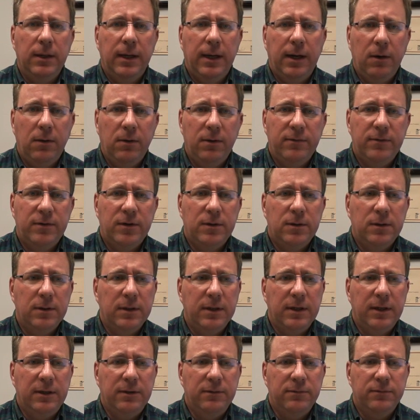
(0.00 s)
However,
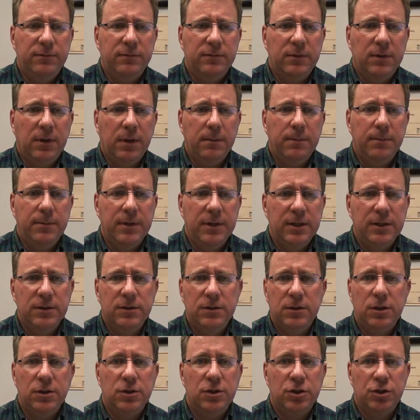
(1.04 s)
if companies
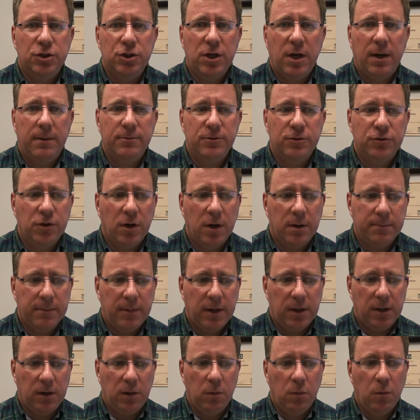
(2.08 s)
such as Shoppers Drug
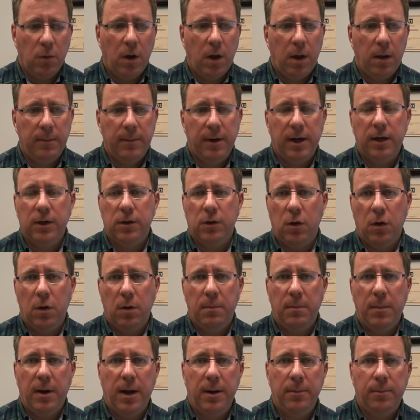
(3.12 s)
Mart or Walmart go
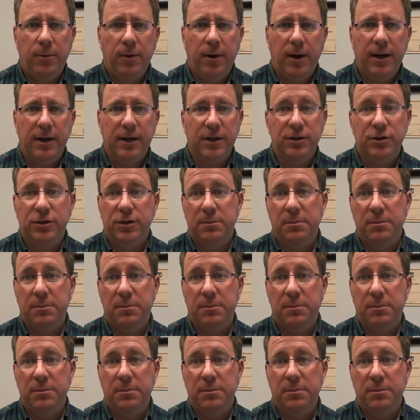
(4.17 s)
and buy products,